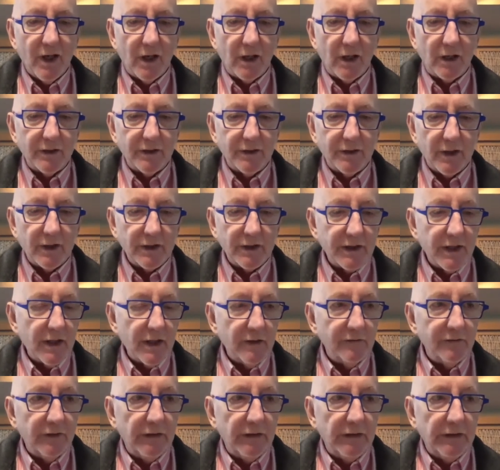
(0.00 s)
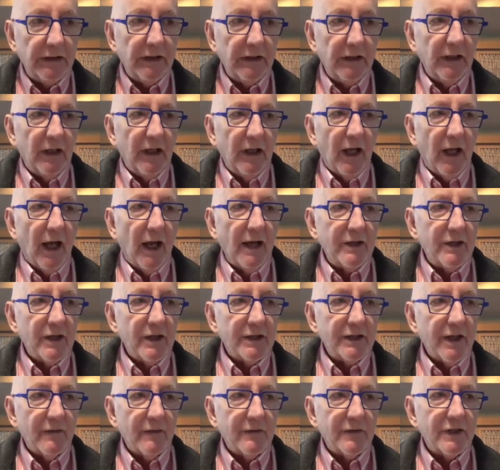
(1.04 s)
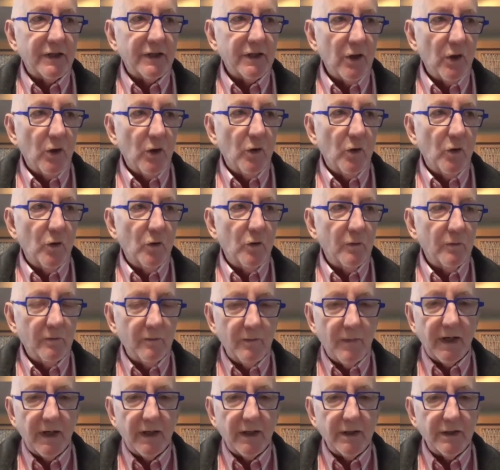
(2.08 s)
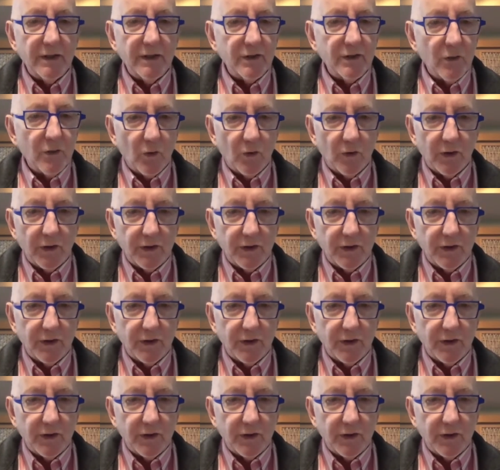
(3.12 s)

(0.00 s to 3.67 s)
And Steve, I just have so many stories